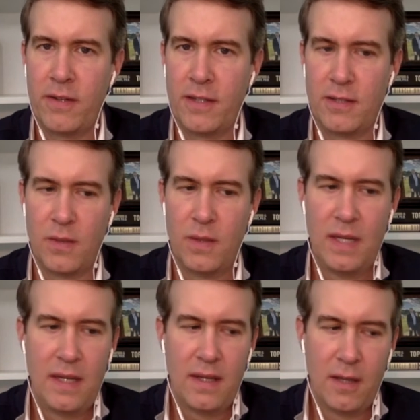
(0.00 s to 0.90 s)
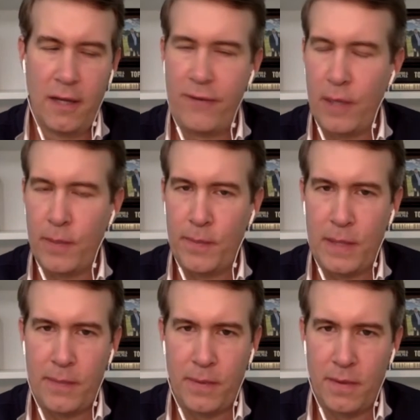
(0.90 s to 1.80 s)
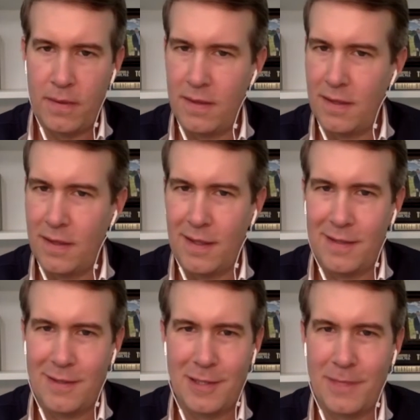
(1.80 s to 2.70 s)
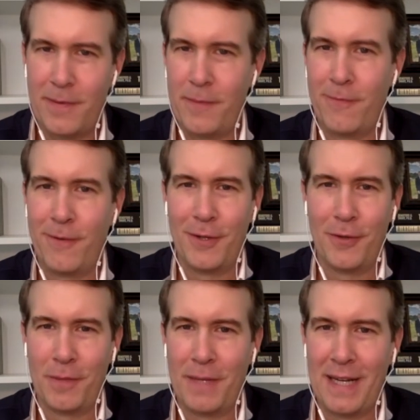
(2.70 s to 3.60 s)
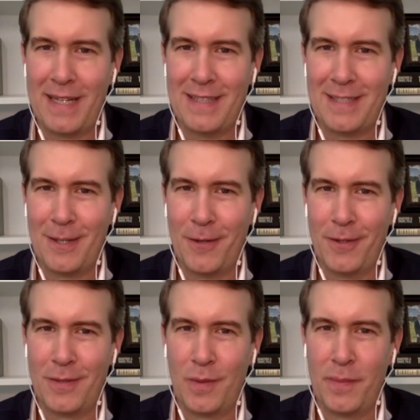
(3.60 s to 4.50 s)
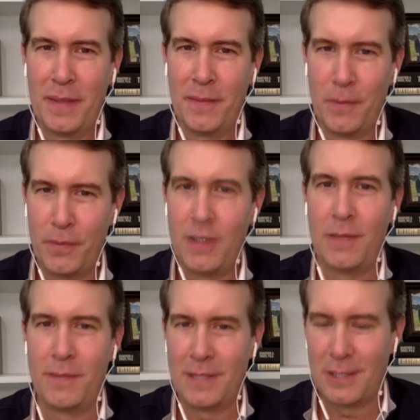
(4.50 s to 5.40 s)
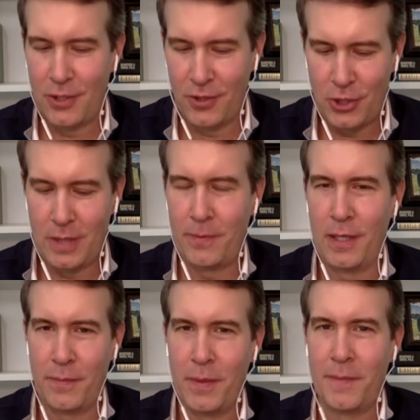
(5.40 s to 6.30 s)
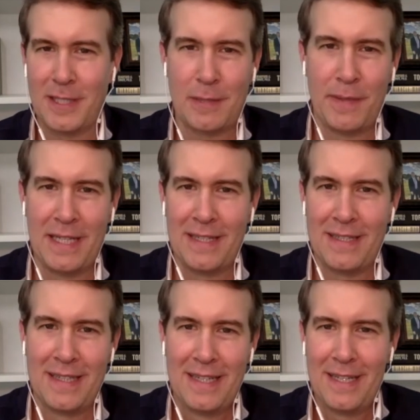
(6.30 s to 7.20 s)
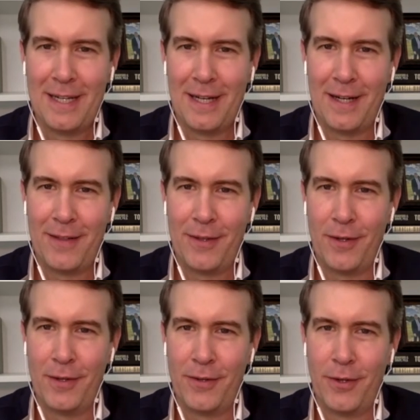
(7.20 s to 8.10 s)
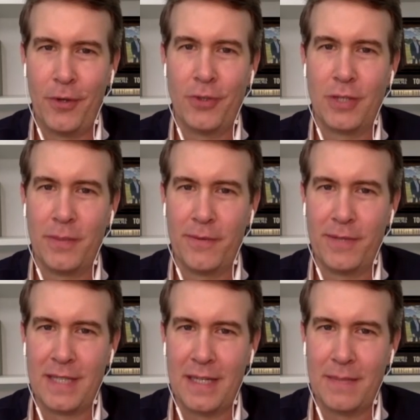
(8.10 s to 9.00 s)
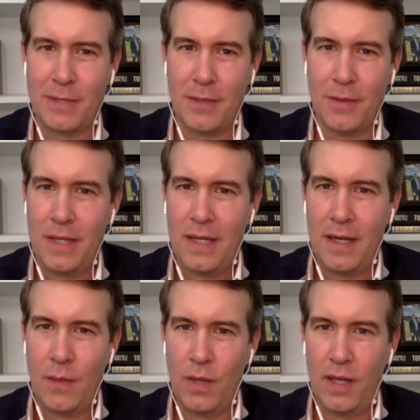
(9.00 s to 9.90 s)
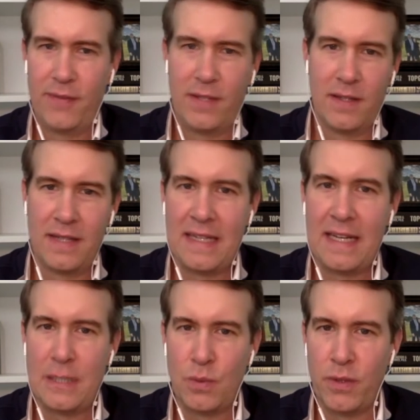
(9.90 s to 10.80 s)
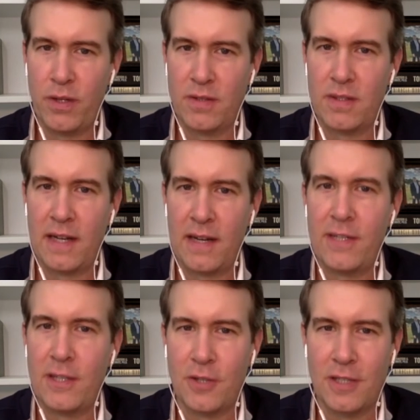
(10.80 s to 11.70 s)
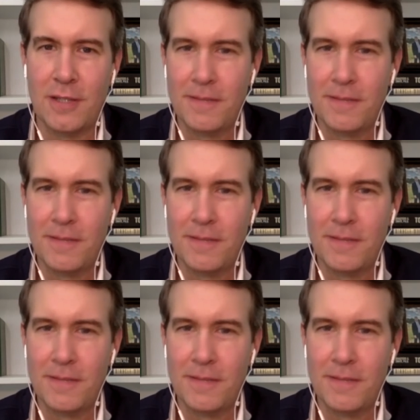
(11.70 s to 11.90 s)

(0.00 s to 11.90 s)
this. So love helping people. And it's just been fun to look back and see all those that we've been able to put into business ownership or help them expand their ownership over time. So I would love to engage with those that have an interest.